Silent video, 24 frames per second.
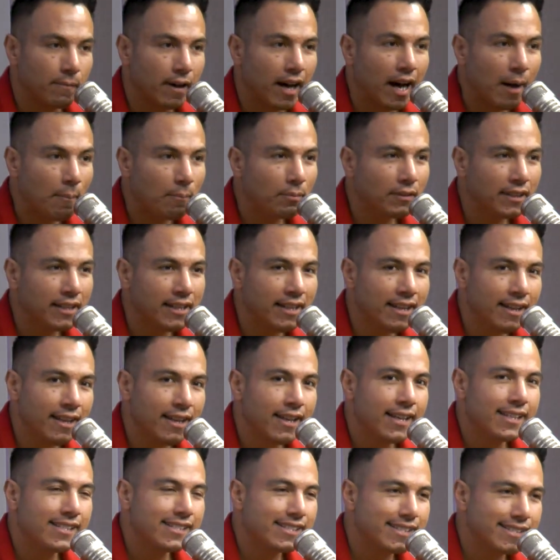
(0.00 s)
Upland
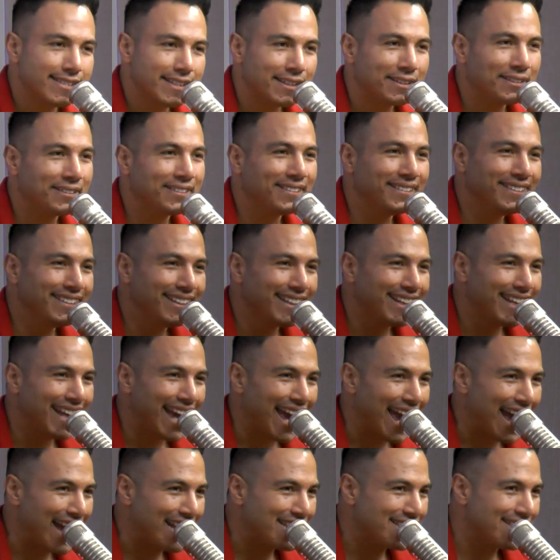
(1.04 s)
still
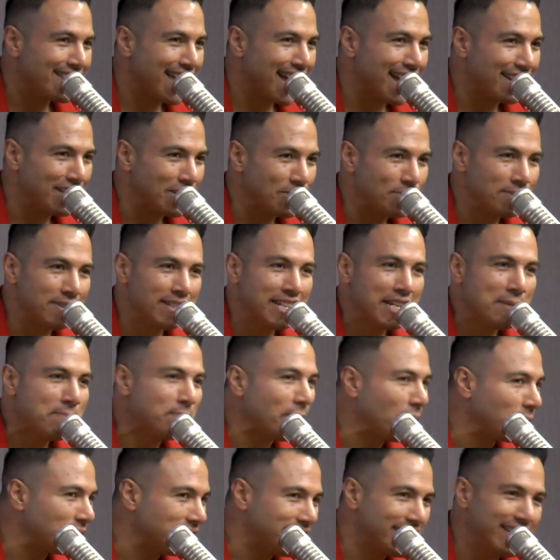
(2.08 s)
has that unique
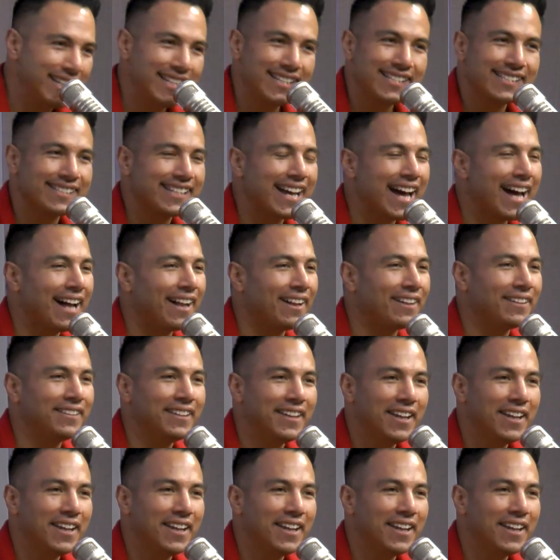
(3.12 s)
boutique style. It's